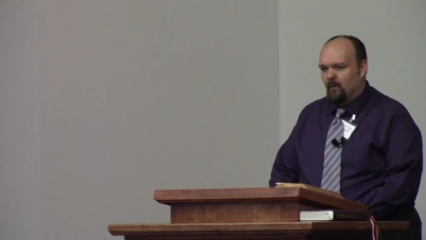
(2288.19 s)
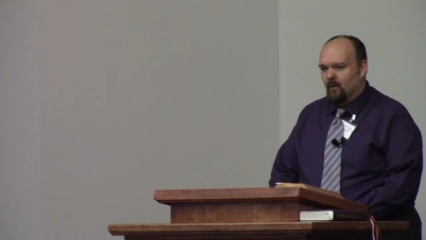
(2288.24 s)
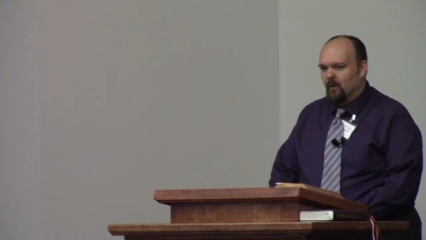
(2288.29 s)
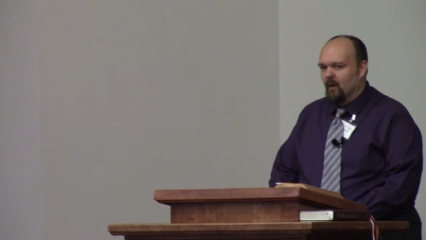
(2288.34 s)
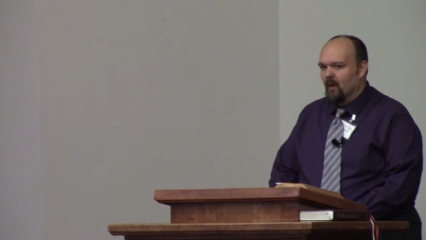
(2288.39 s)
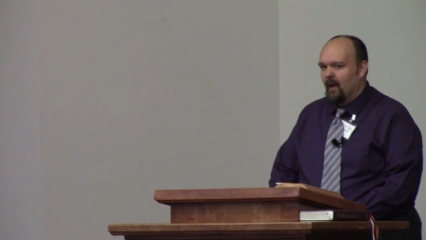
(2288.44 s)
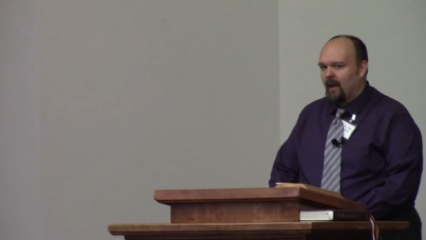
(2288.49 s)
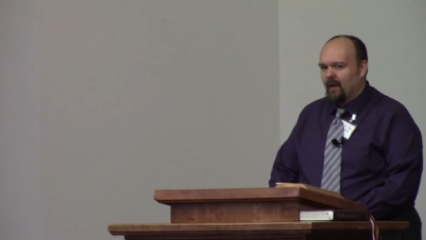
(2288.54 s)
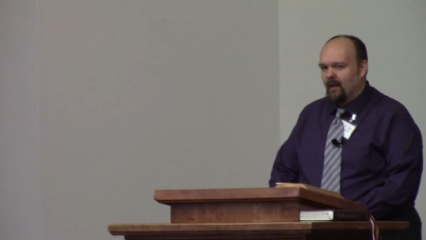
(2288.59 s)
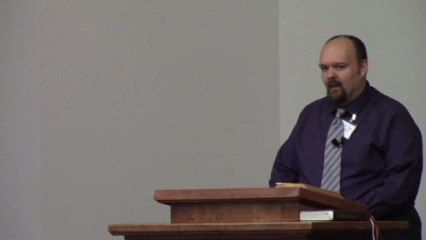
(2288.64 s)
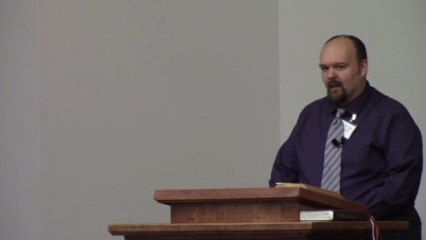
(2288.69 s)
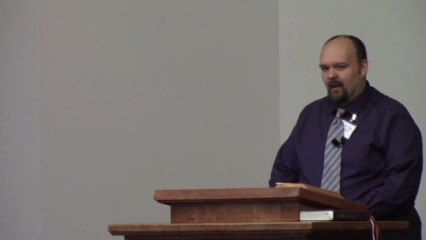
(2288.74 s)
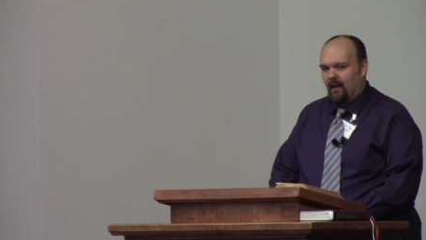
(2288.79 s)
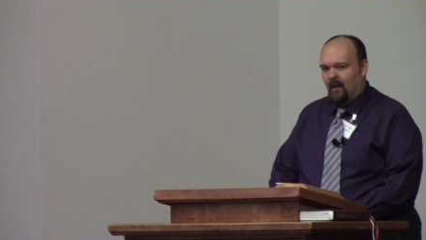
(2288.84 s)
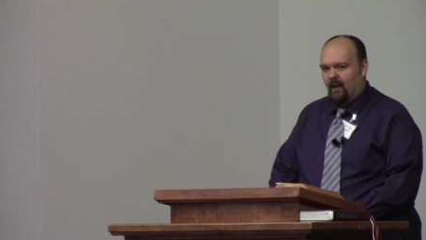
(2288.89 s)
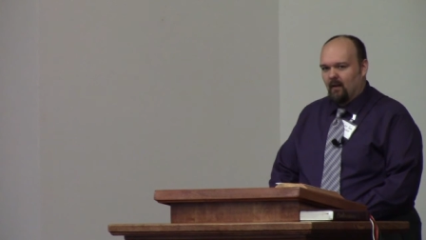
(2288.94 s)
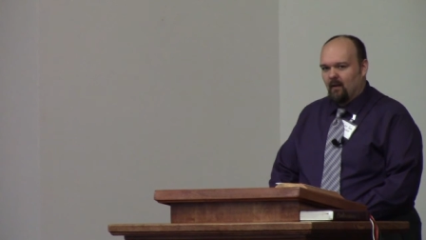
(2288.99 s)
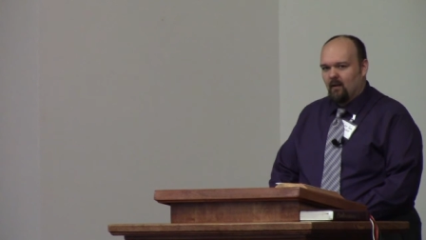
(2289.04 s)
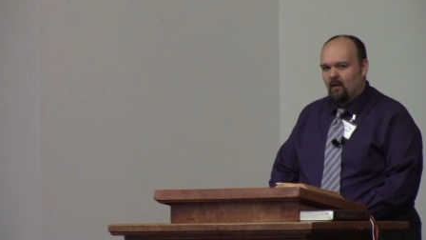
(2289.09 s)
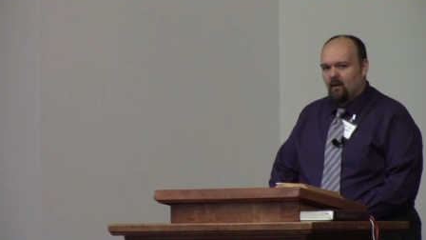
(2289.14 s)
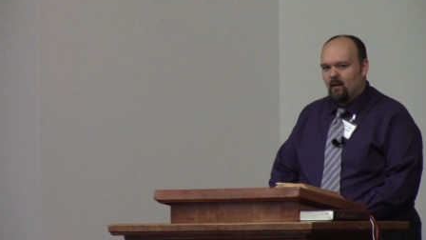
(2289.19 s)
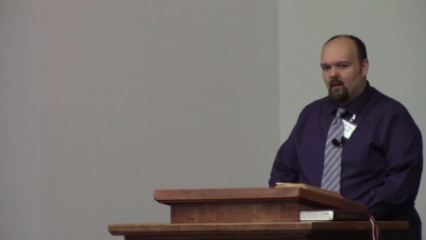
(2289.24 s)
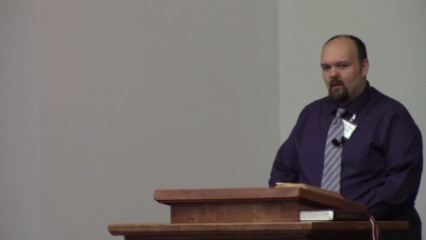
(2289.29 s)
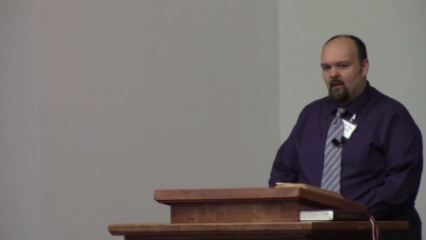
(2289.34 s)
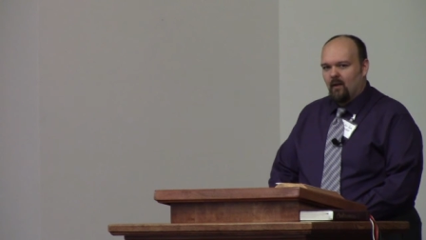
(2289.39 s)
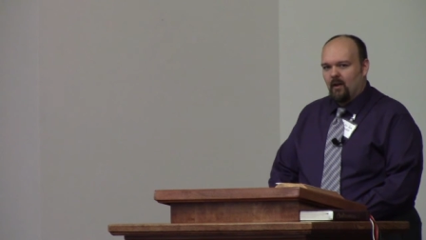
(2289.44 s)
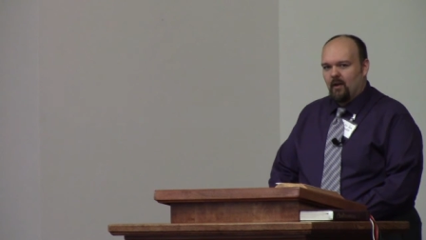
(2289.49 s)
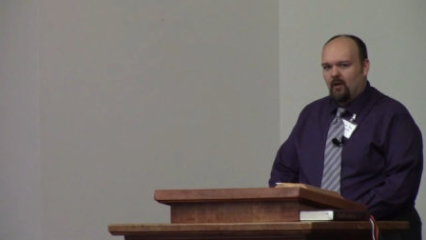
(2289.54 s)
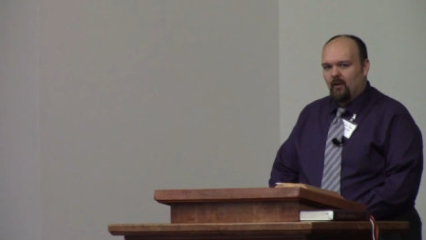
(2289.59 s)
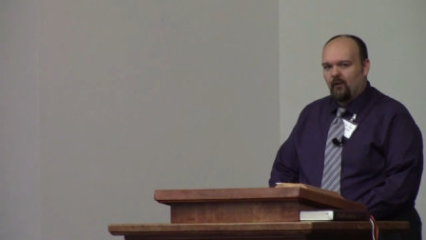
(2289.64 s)
lately
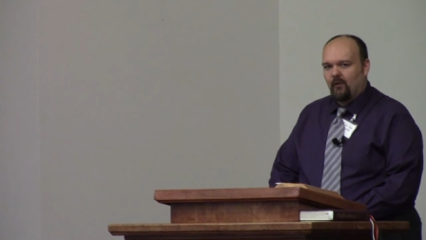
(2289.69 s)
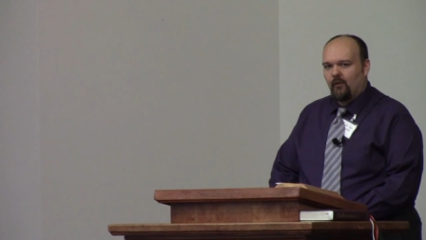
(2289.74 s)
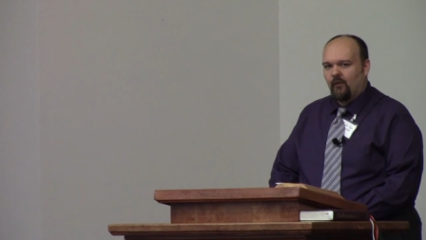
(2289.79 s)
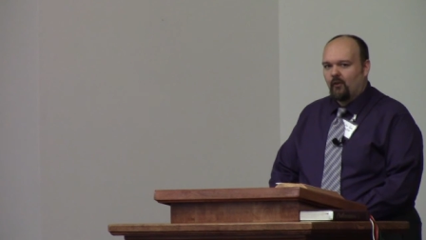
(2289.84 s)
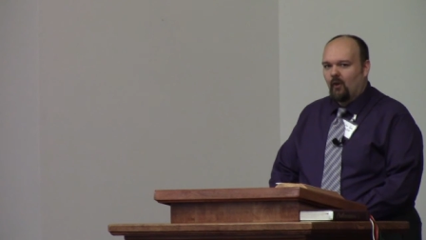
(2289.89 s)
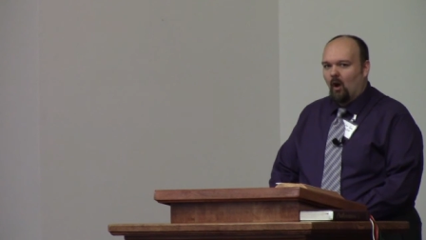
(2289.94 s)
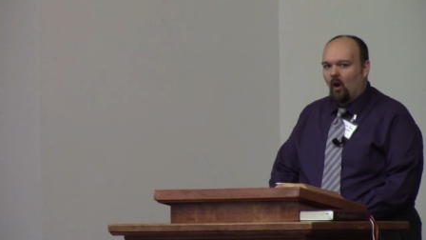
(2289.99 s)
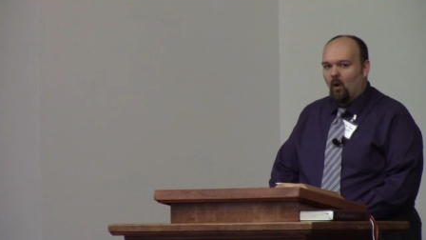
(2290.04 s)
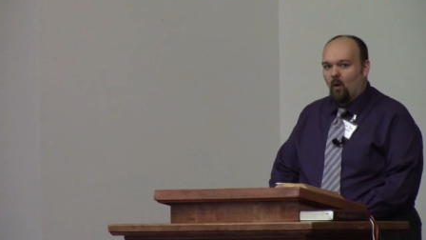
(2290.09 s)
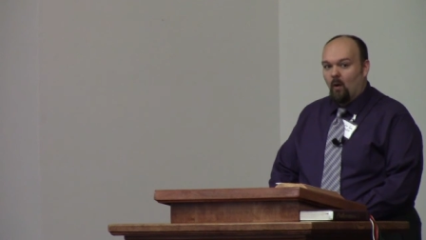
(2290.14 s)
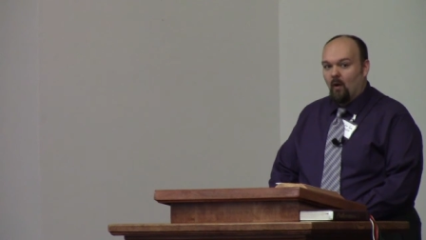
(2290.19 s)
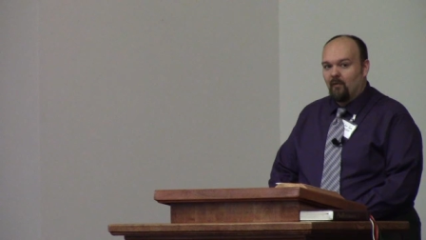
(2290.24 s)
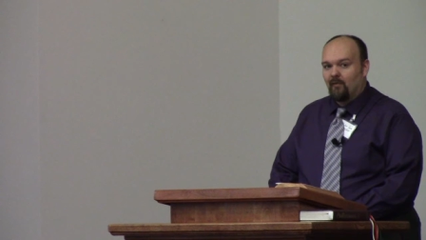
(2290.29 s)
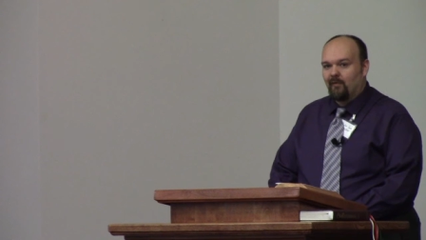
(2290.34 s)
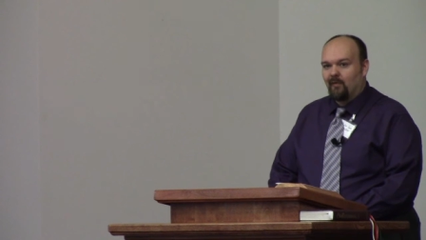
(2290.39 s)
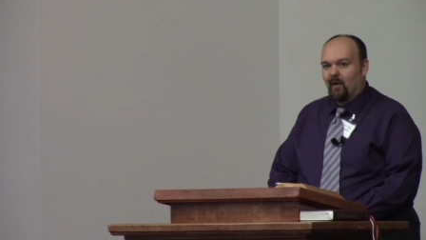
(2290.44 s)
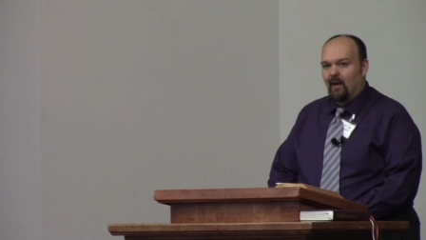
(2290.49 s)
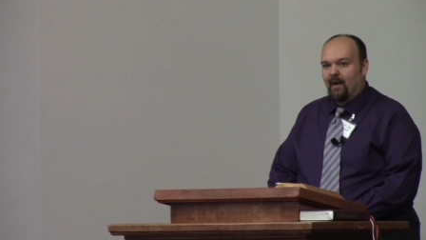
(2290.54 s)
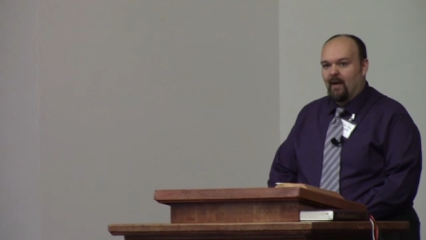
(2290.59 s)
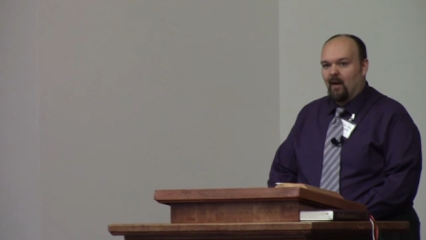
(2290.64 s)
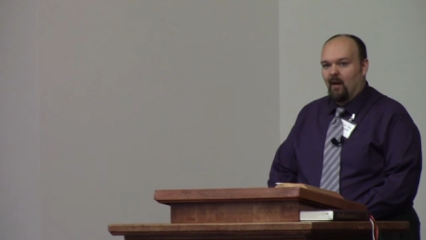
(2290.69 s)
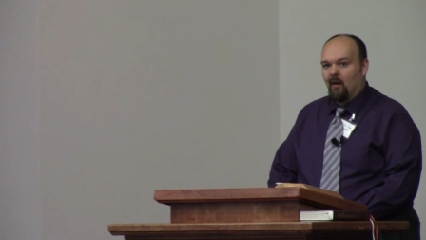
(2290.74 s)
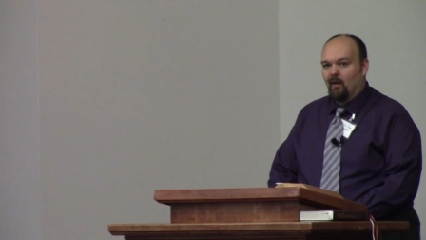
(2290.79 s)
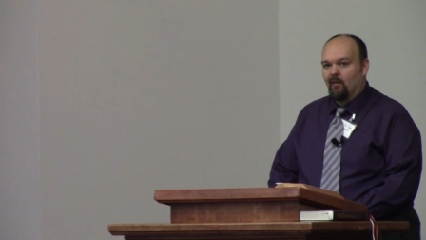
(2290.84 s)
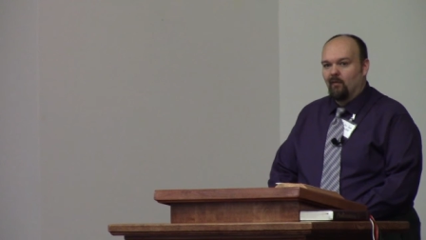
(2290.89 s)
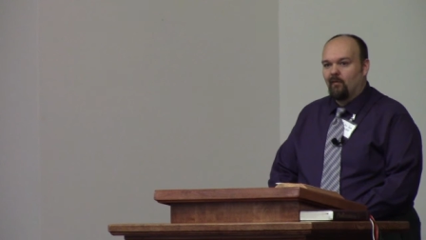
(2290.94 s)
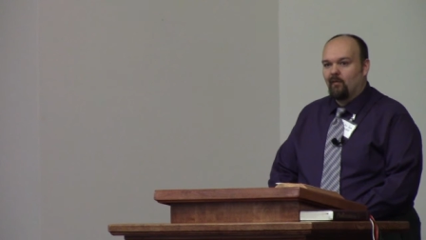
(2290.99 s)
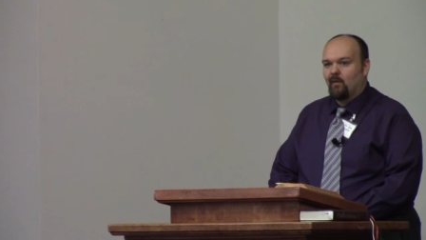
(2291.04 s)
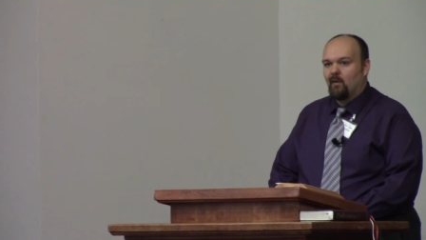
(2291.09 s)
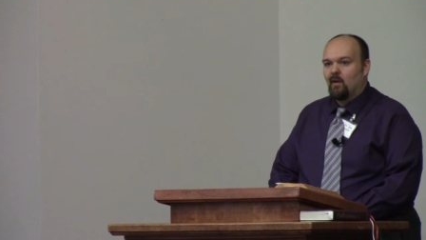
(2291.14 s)
that you're so afraid
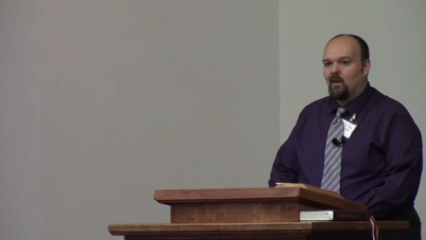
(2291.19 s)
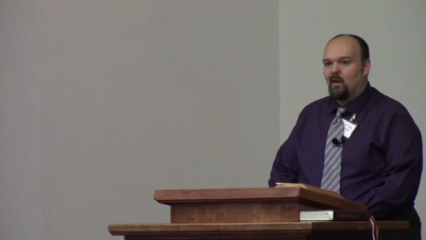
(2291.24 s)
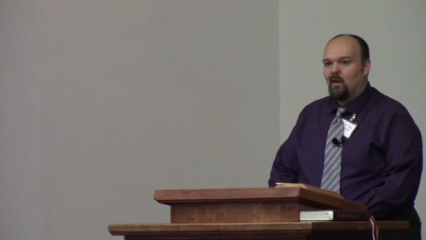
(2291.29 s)
of